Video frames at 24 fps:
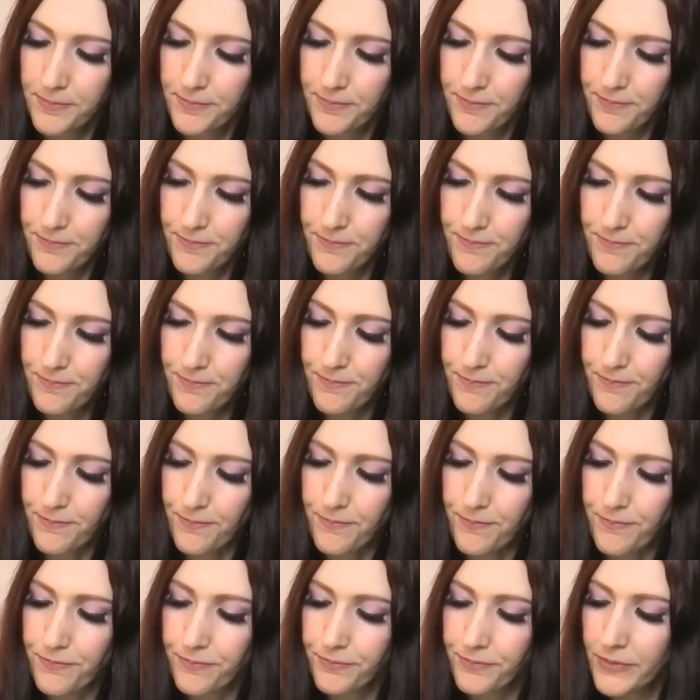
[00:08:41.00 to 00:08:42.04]

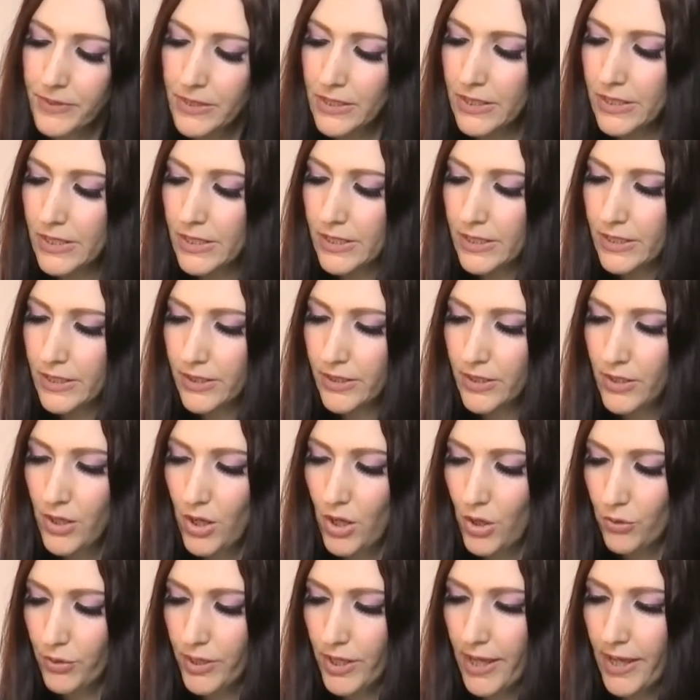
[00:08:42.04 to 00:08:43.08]

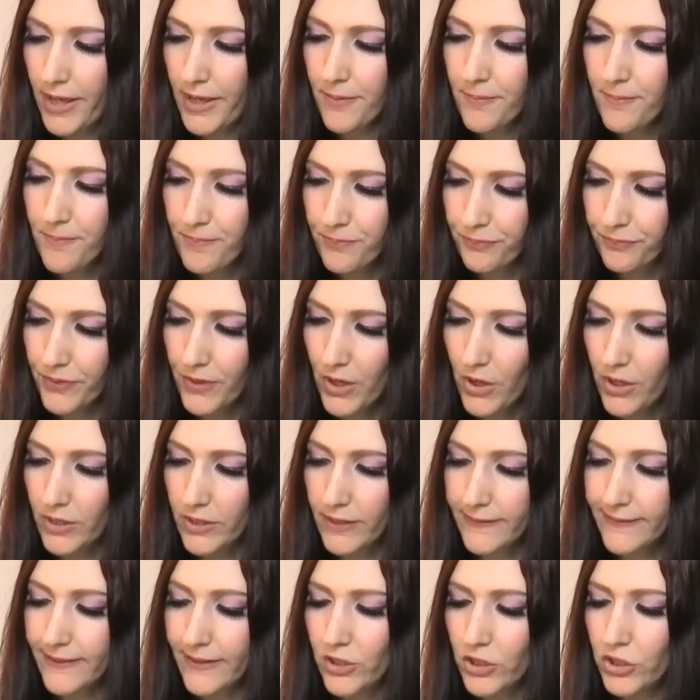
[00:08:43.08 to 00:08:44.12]
Okay, all right,
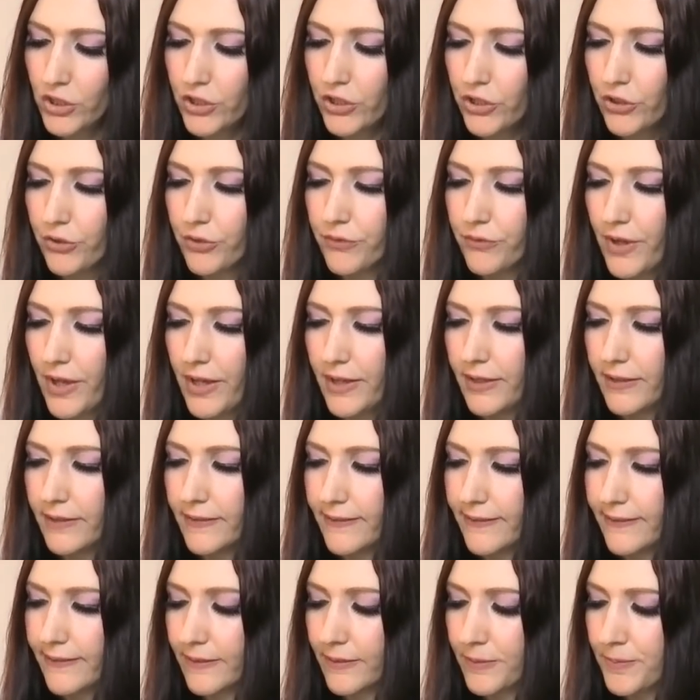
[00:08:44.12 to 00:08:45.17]
let's take a look at your
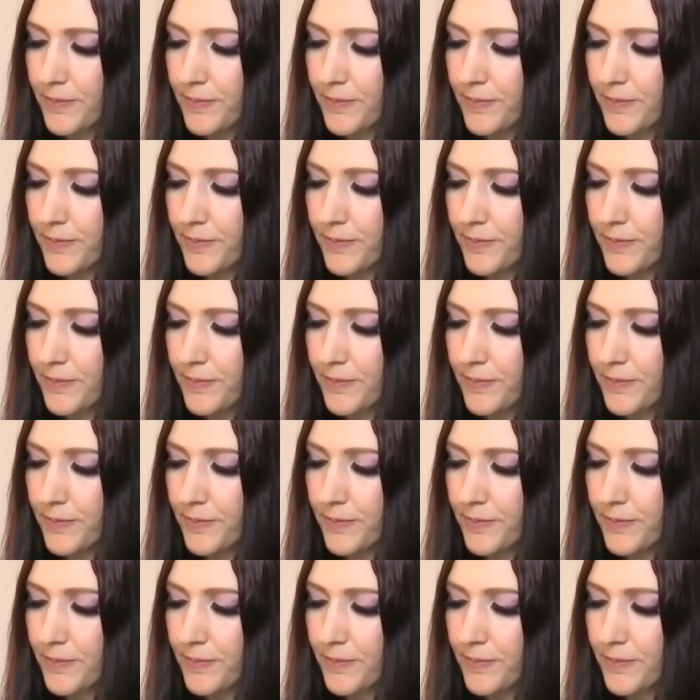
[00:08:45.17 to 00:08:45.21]
advice.